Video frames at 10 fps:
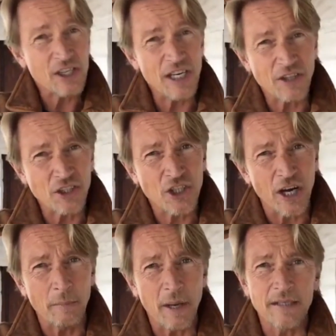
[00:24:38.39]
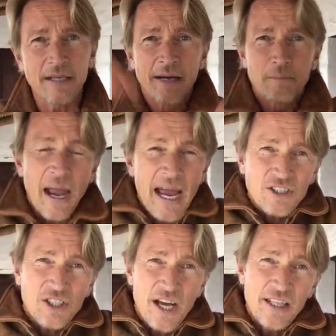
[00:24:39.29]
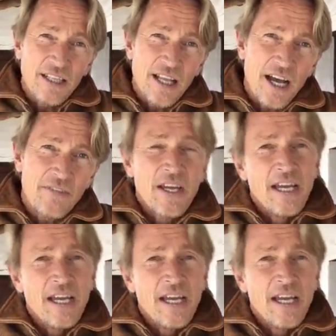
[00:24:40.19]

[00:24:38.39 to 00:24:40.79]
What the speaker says: Hit the share button. Pass on the love.